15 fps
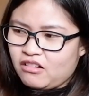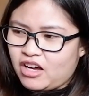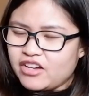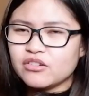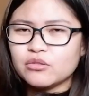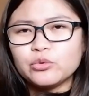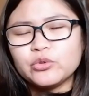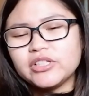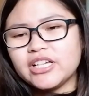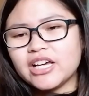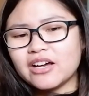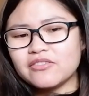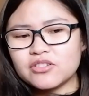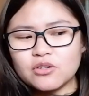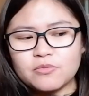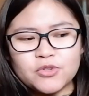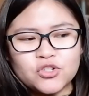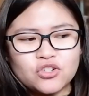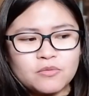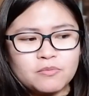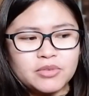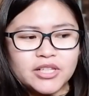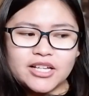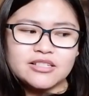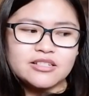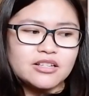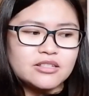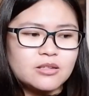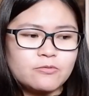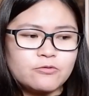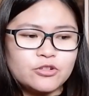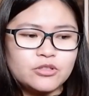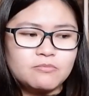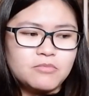I don't really have so much complaints except for the